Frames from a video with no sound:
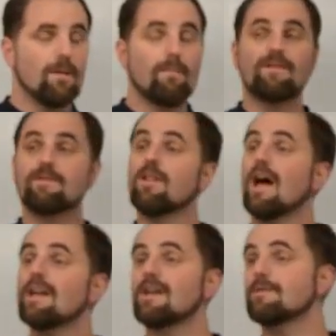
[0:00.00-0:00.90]
But a
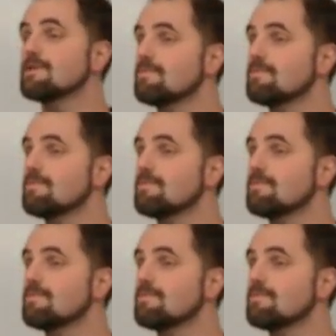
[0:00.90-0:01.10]
lot of times it's